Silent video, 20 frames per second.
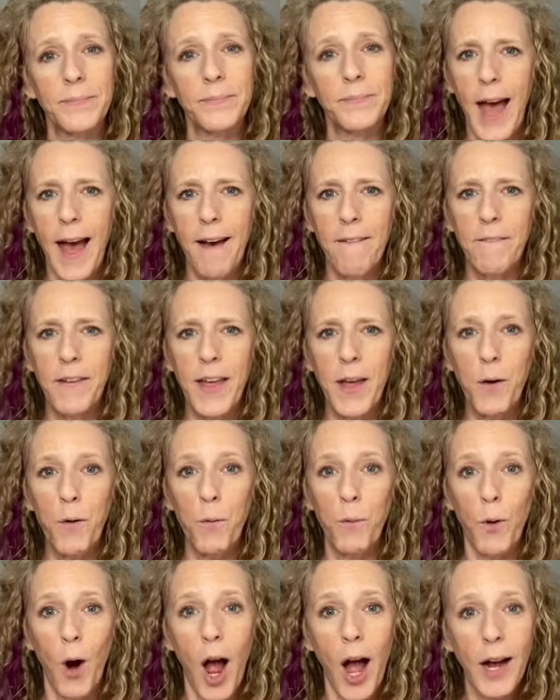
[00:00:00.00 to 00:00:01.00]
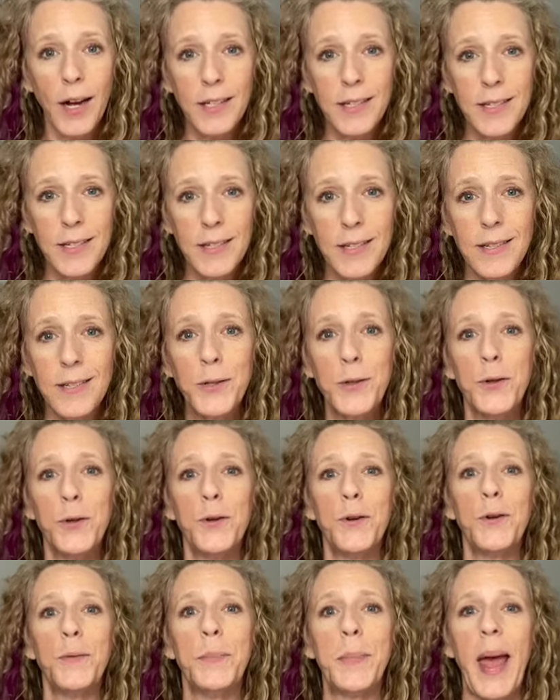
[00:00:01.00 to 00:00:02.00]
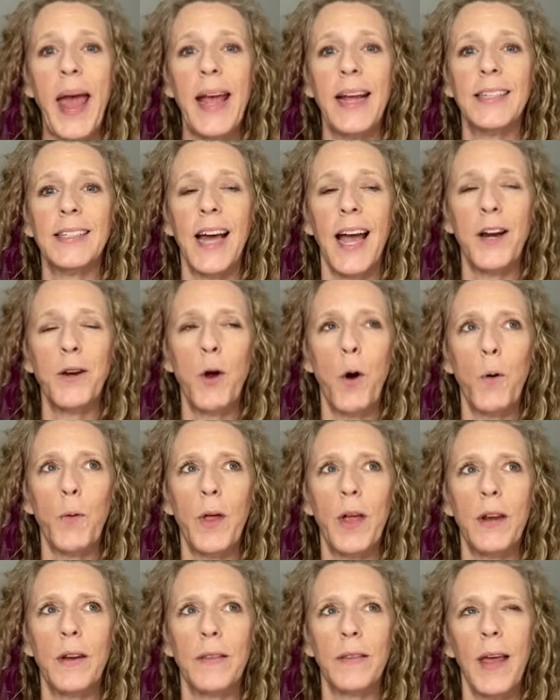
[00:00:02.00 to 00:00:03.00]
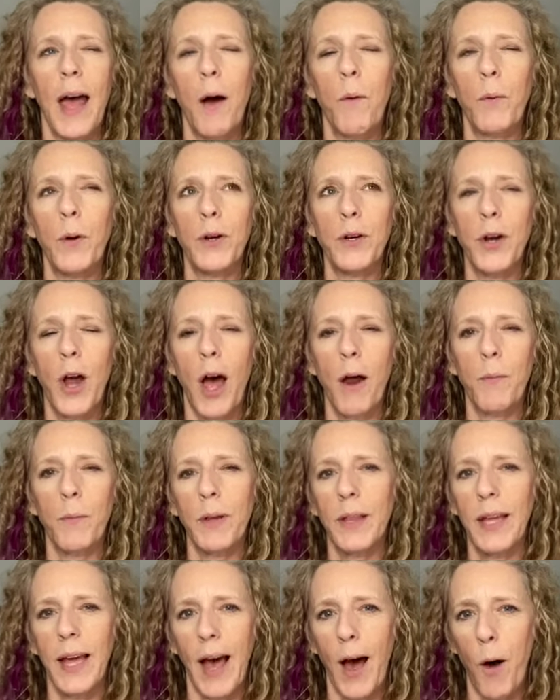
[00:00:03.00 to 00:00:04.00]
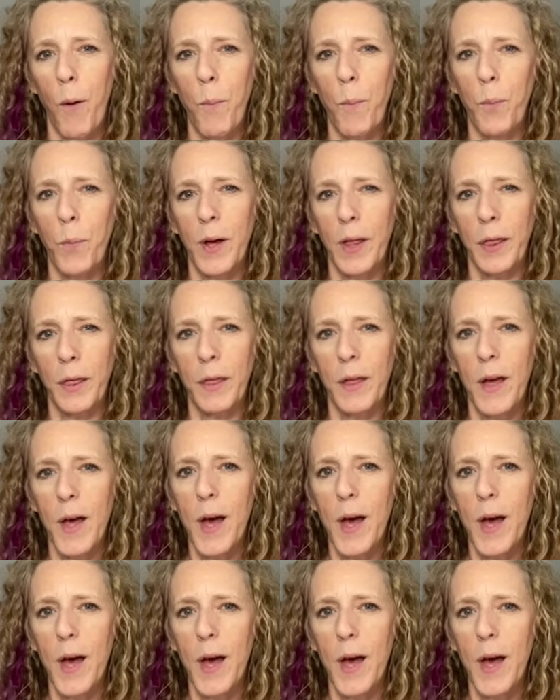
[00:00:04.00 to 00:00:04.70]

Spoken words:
Having rocks to paint, I know that would not really help with